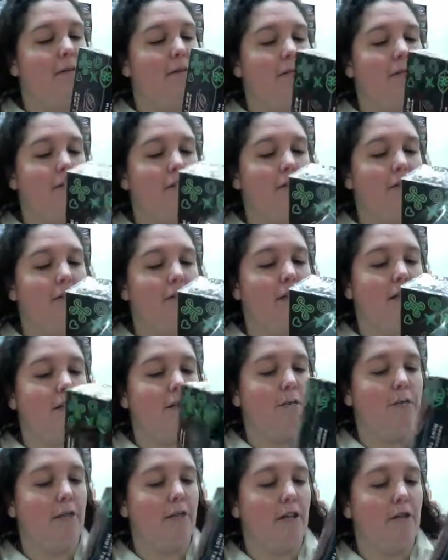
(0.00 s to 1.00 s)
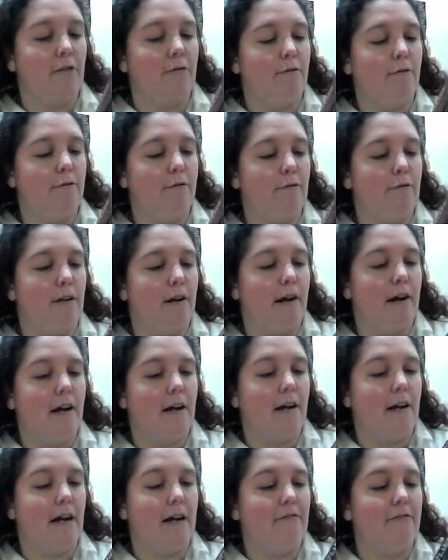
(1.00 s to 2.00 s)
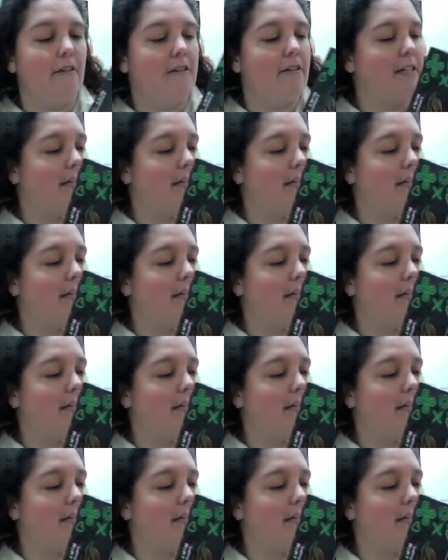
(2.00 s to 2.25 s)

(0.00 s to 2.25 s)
So these are pretty cool and very